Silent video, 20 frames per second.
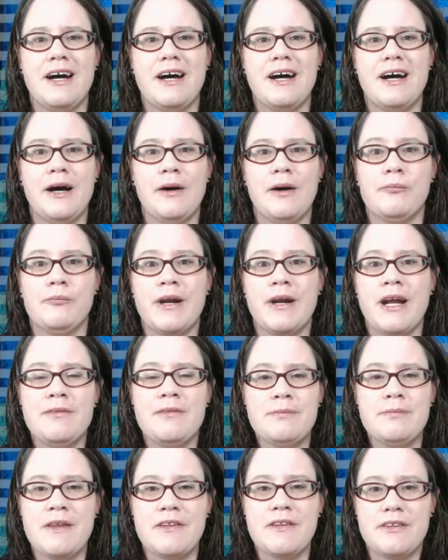But
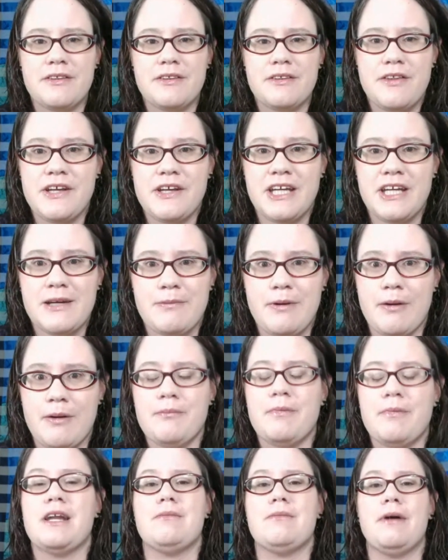I've been thinking about
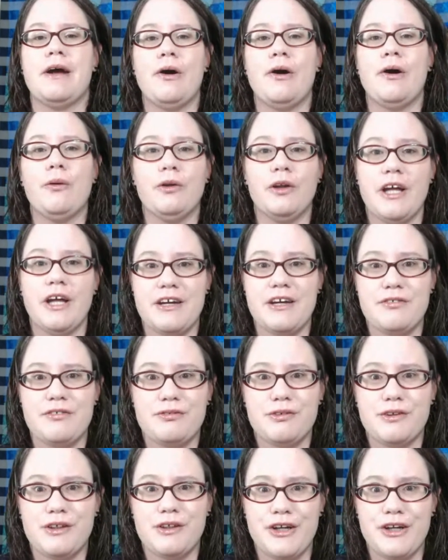money my whole
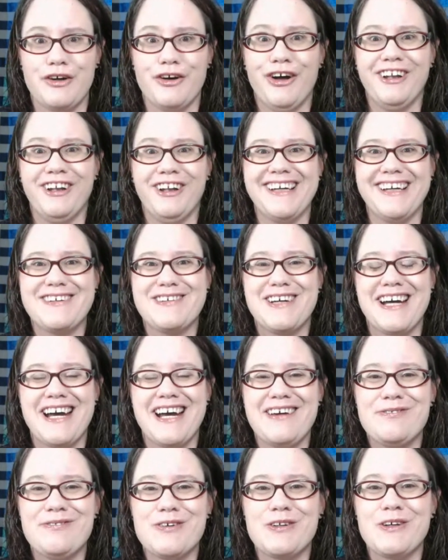life, like
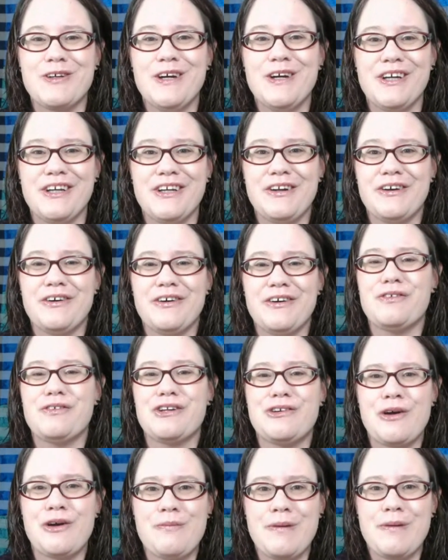if
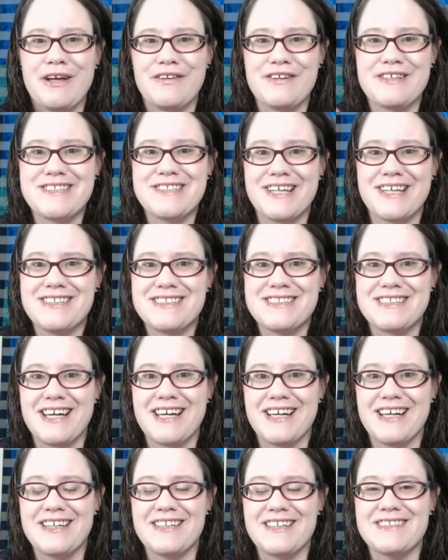we go by the sun
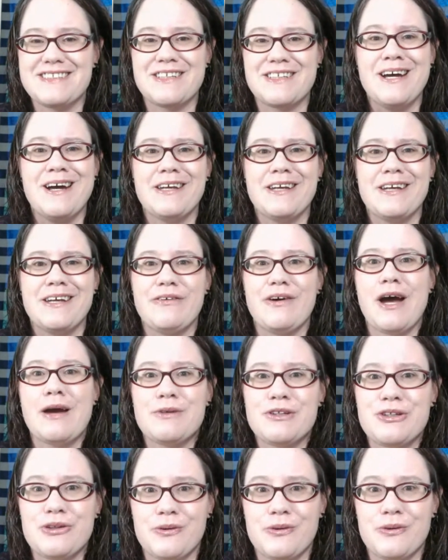signs, I'm
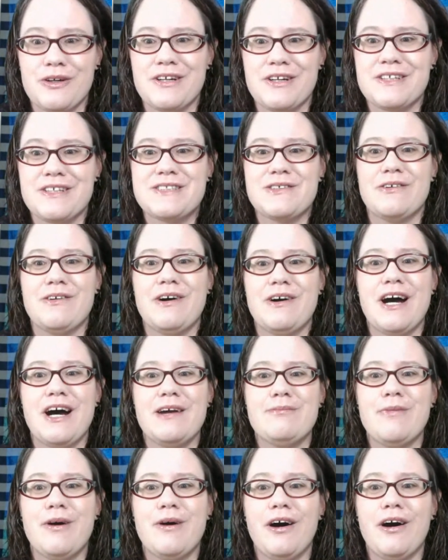a Taurus. So
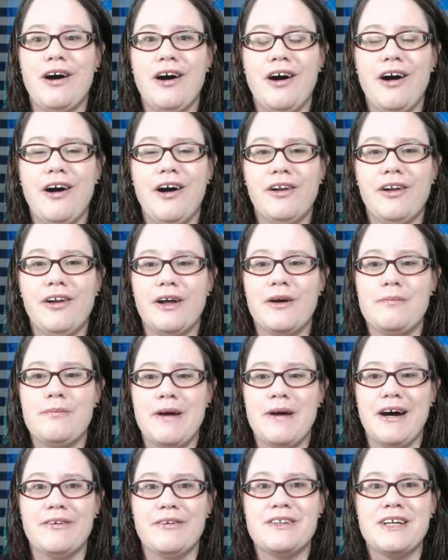I'm all
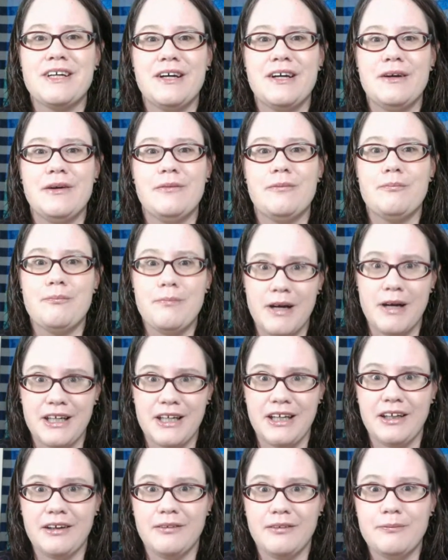about
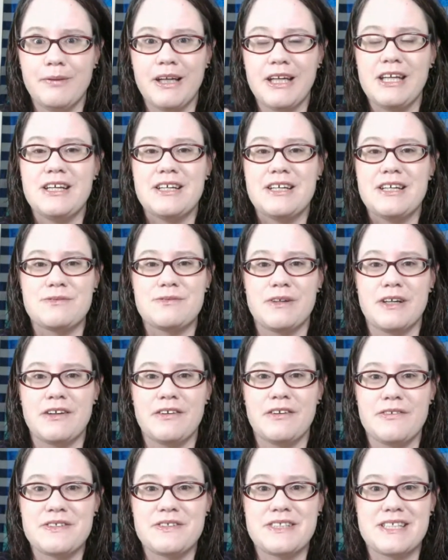money. Money is one of
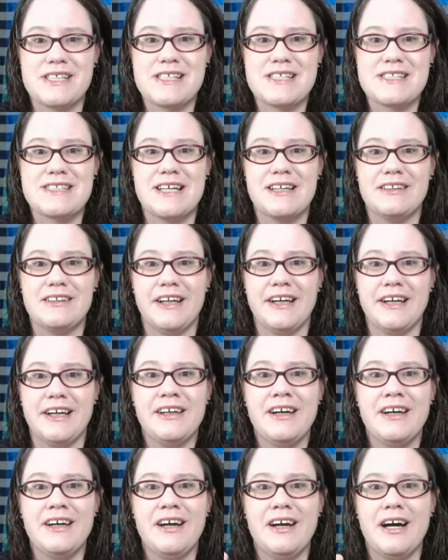those things that
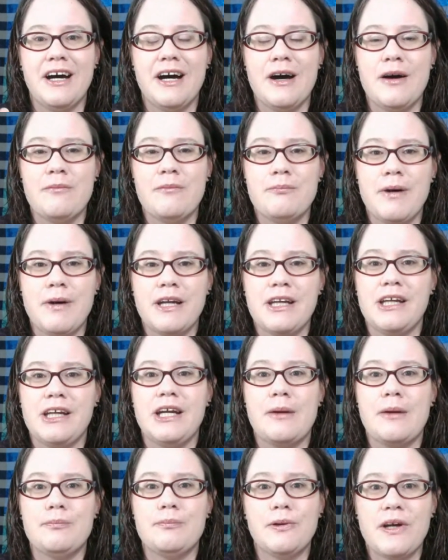like money
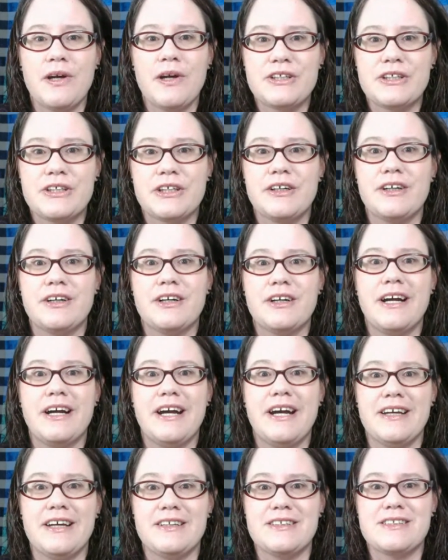and pleasure
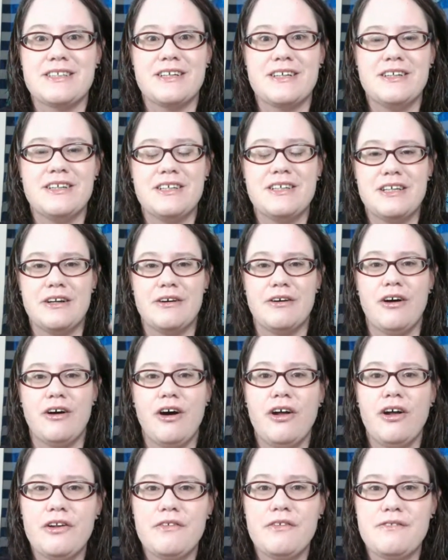and, you know,
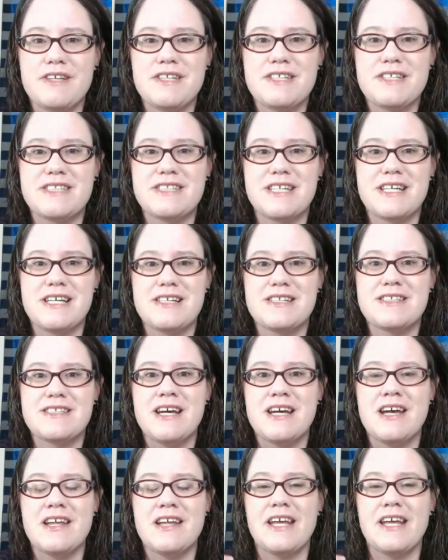all of these things
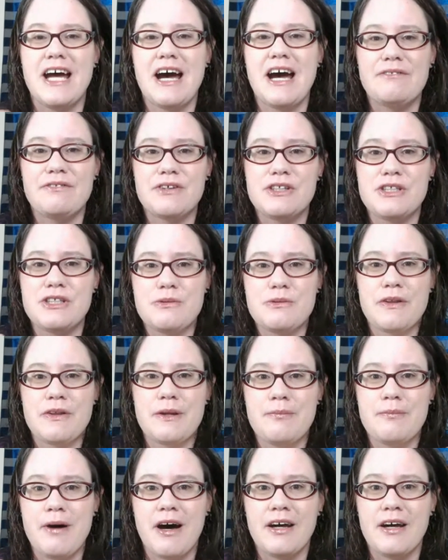that have to do with the
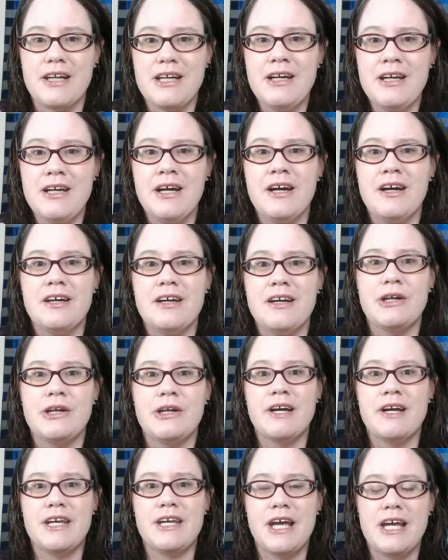body. You know,
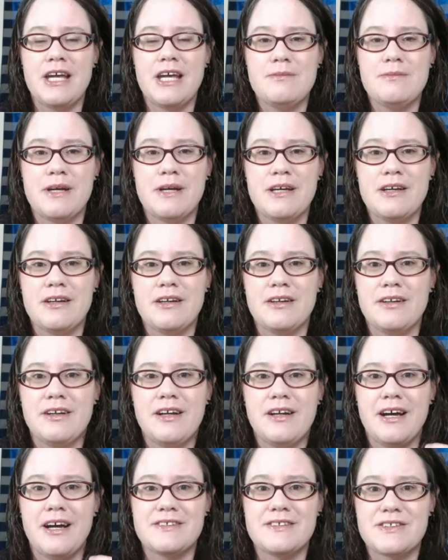I came in
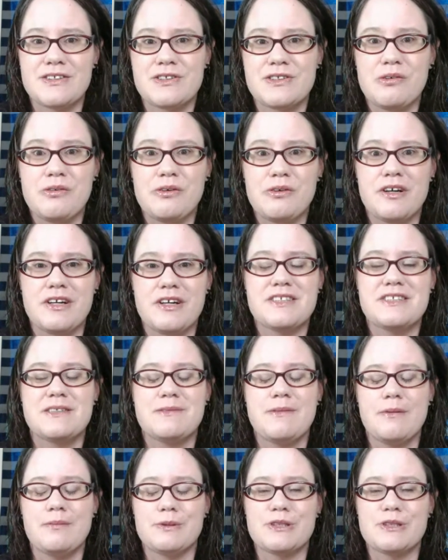as a tourist to
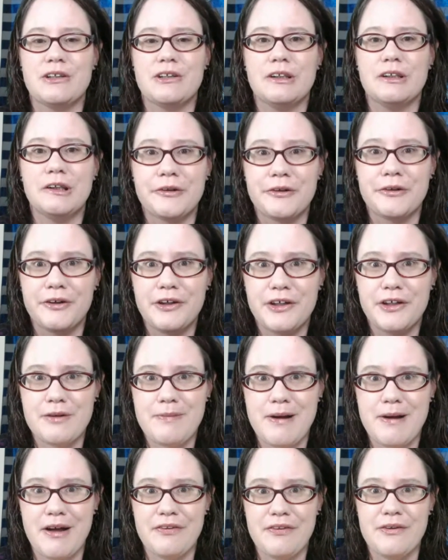be able to learn
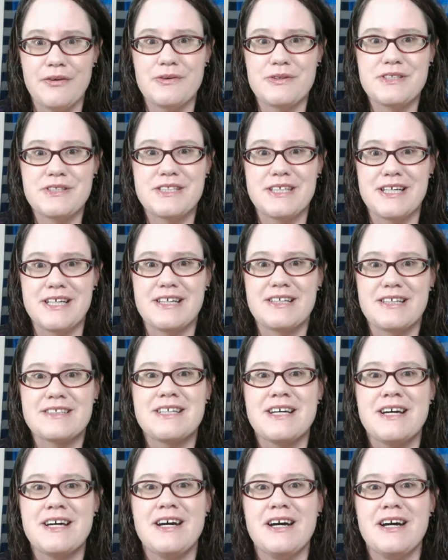about those things.